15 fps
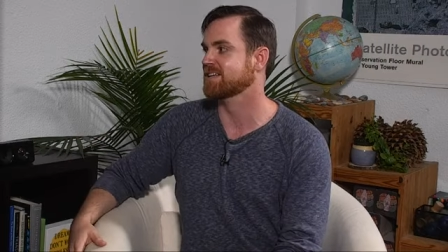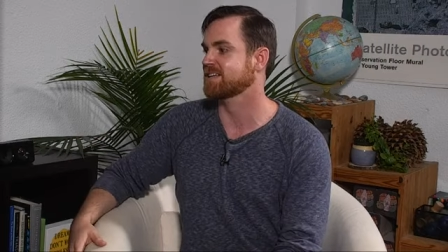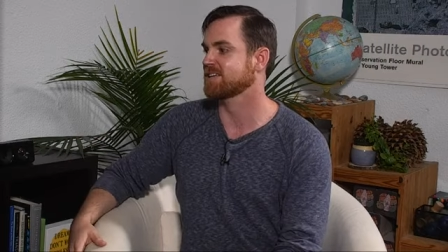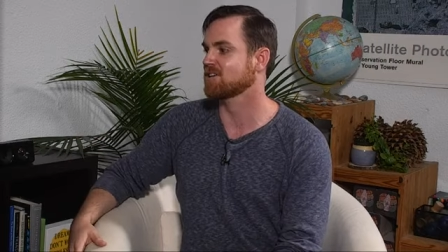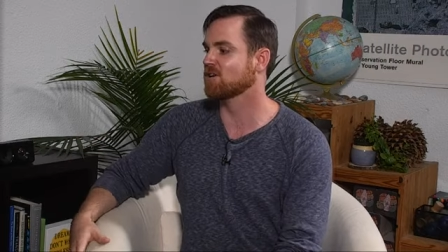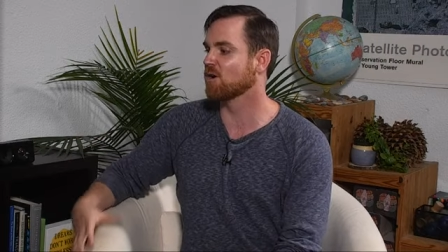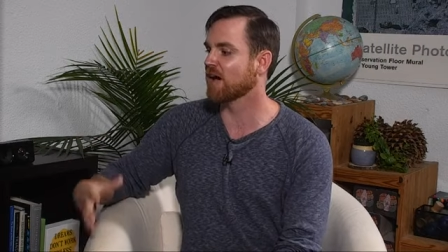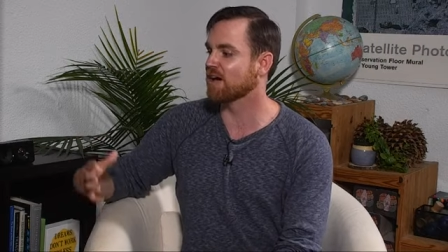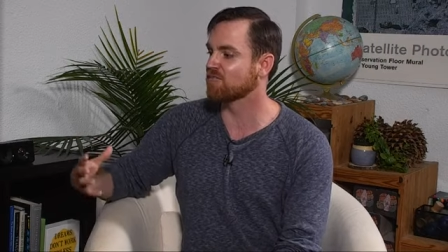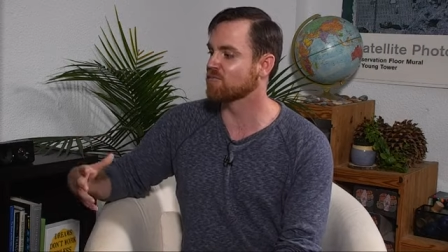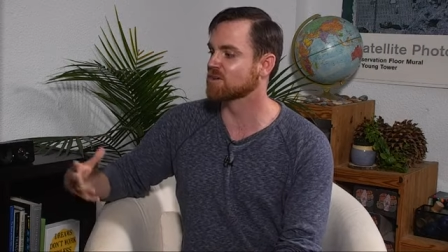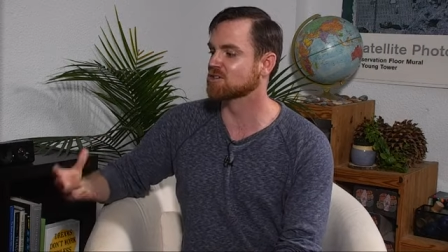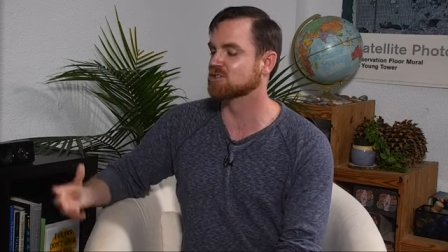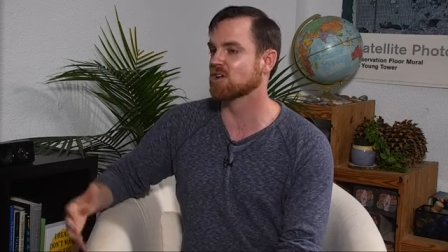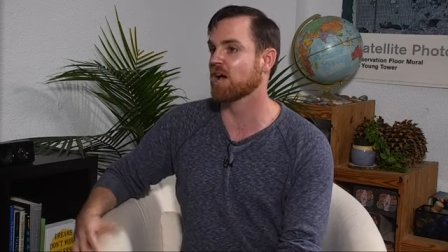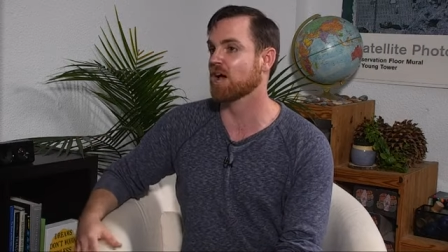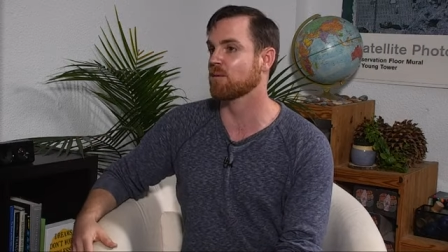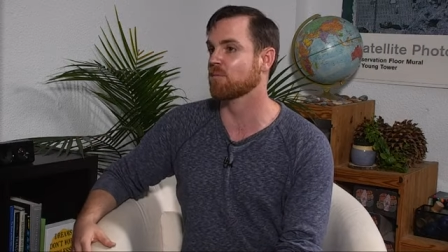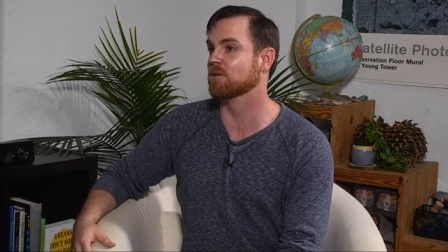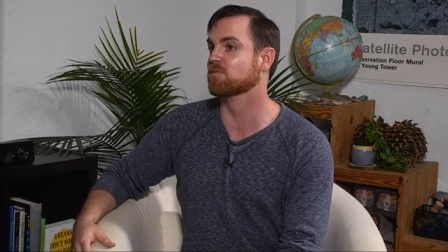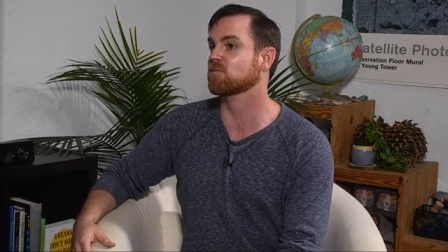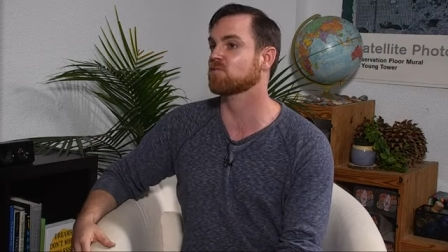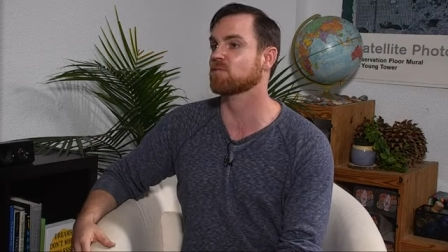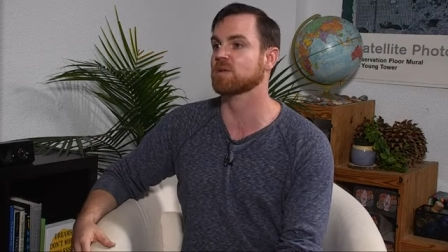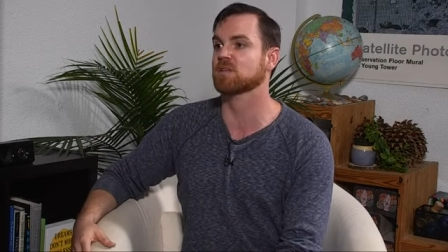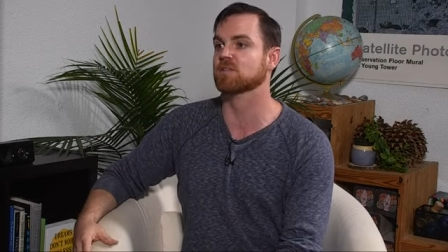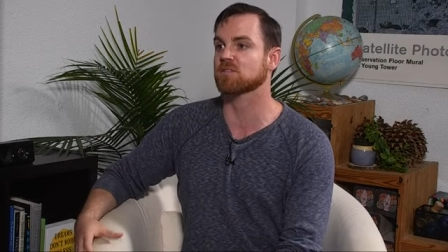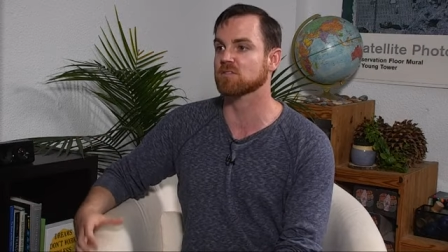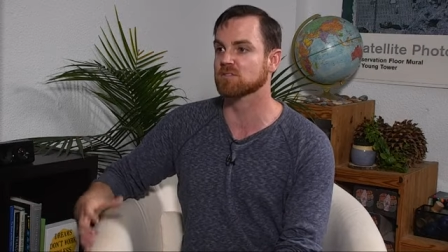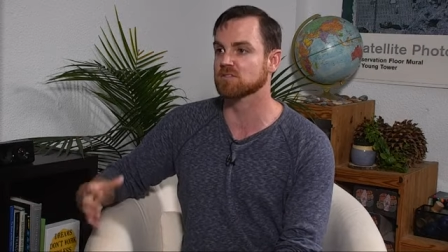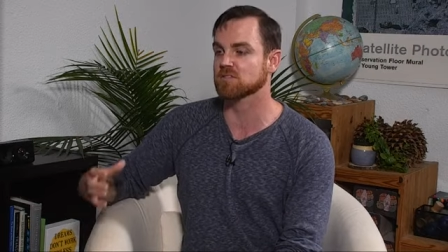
you don't have much time if you've been